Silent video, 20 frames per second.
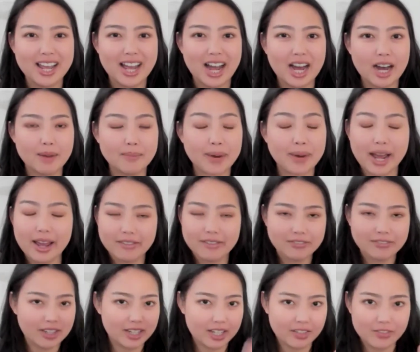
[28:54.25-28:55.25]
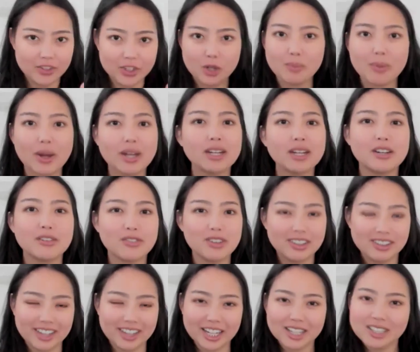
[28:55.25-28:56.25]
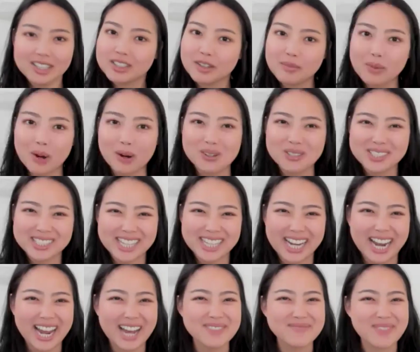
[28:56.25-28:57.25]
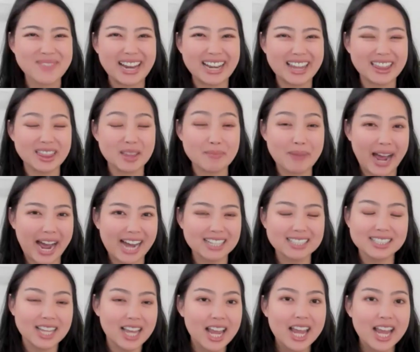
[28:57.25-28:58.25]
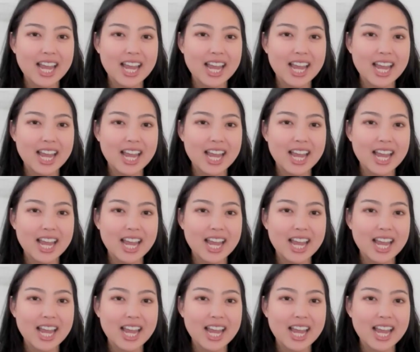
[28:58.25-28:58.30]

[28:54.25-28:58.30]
but I've given you many different links of posts I have made in the past,